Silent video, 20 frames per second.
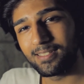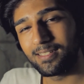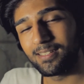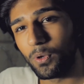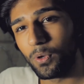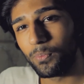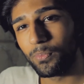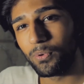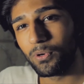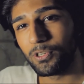
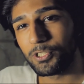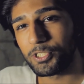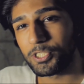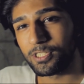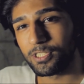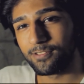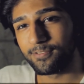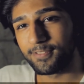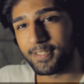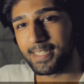one portion
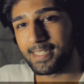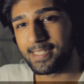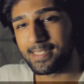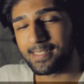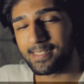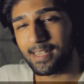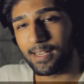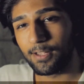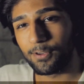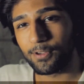of it is
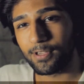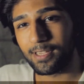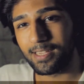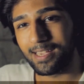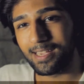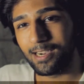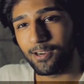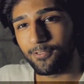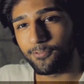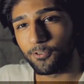now looking
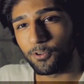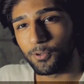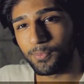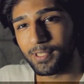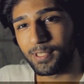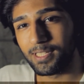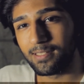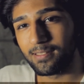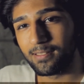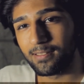out for
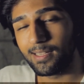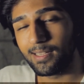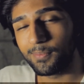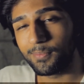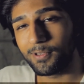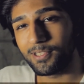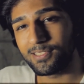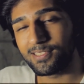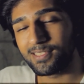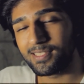me in a
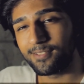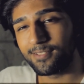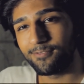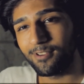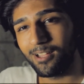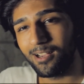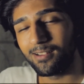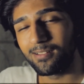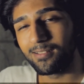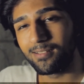positive
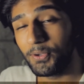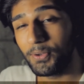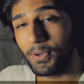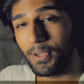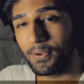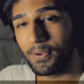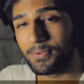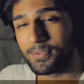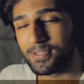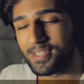light. Who
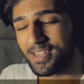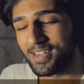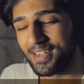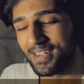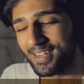knows?